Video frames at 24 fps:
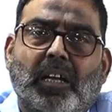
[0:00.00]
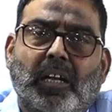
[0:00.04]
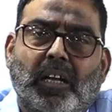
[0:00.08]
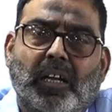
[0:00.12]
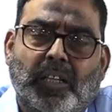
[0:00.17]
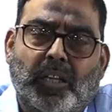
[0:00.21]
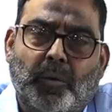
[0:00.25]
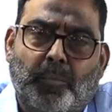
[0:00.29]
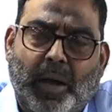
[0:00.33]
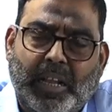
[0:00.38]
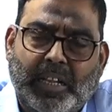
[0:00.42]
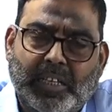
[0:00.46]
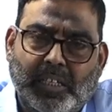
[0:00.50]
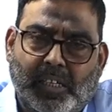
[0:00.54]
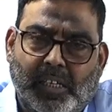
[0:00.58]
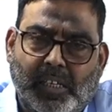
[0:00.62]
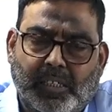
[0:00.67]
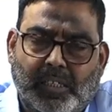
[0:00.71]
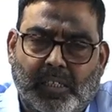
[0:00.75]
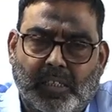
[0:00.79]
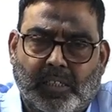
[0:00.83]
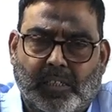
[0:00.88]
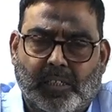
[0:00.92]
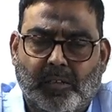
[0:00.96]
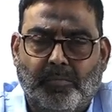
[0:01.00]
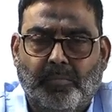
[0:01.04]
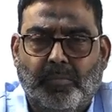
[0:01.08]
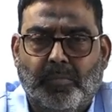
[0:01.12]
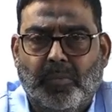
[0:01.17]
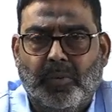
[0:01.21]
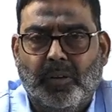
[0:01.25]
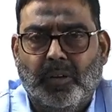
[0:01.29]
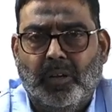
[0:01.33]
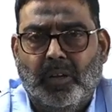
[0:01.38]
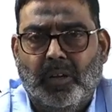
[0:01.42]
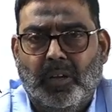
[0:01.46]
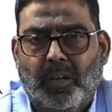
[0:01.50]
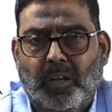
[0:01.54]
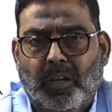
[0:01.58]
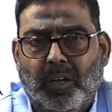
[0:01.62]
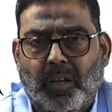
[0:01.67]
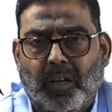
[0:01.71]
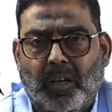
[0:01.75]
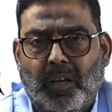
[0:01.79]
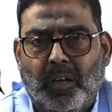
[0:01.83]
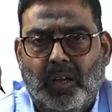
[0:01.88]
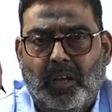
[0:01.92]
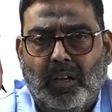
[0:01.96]
the biological system.
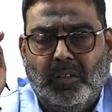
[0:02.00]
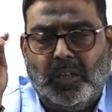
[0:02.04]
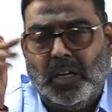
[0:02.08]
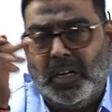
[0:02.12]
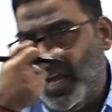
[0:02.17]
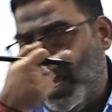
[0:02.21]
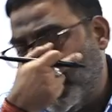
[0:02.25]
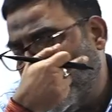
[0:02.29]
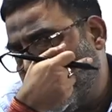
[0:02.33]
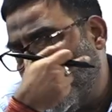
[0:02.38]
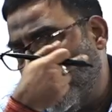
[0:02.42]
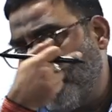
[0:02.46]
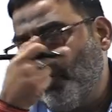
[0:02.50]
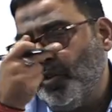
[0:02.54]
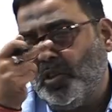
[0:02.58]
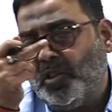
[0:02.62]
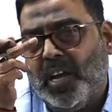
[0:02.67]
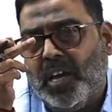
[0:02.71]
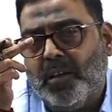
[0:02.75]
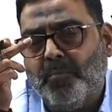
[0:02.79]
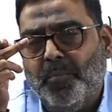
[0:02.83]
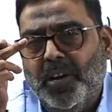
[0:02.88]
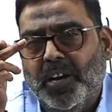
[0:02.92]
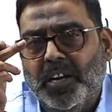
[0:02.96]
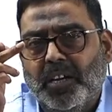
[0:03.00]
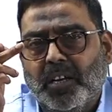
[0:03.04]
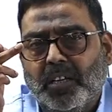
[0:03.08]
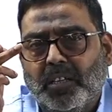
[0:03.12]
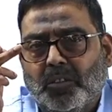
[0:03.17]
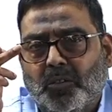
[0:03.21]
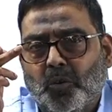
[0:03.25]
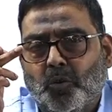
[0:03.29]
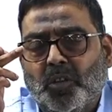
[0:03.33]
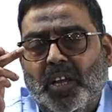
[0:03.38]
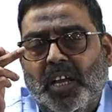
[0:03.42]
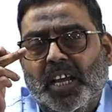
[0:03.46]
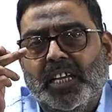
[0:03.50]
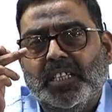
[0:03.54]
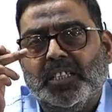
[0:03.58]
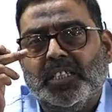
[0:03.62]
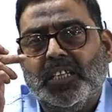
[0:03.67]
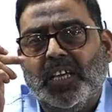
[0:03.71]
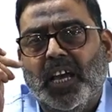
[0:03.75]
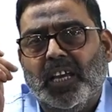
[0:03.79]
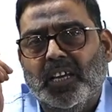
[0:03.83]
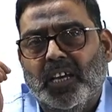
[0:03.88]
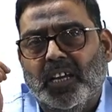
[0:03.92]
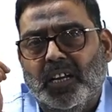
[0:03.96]
The diagram which I made through the
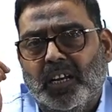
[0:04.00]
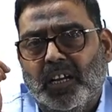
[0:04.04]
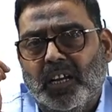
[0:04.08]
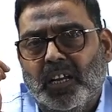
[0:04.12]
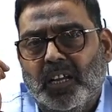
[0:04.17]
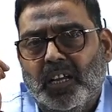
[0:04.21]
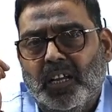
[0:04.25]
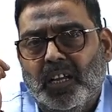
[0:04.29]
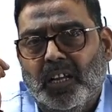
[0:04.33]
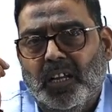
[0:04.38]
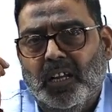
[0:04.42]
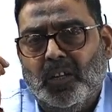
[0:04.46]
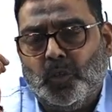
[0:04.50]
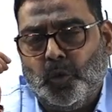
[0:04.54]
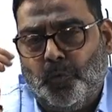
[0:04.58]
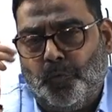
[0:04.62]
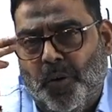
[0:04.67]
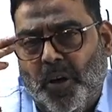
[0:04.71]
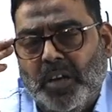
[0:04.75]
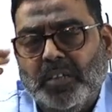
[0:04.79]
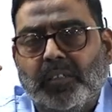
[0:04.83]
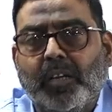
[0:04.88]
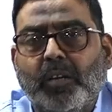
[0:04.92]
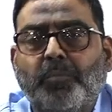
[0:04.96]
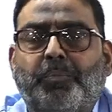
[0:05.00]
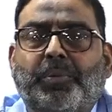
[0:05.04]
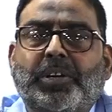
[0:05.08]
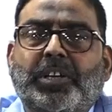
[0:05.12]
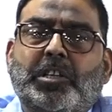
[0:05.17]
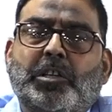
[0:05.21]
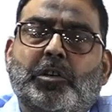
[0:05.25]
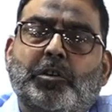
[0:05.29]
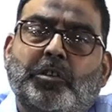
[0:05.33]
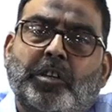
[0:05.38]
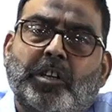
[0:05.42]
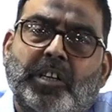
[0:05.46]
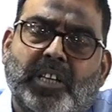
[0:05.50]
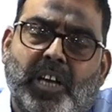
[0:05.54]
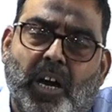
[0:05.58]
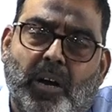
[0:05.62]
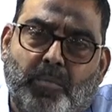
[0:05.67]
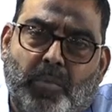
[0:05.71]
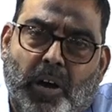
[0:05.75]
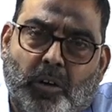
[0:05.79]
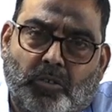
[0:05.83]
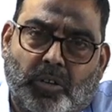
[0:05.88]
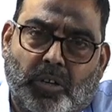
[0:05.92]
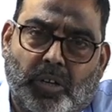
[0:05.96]
AGIL, so functional prerequisite will
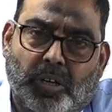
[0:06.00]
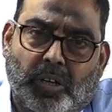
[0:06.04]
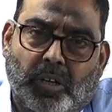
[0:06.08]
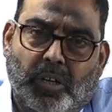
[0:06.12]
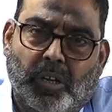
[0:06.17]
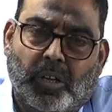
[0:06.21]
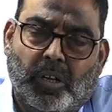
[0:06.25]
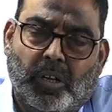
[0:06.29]
come out.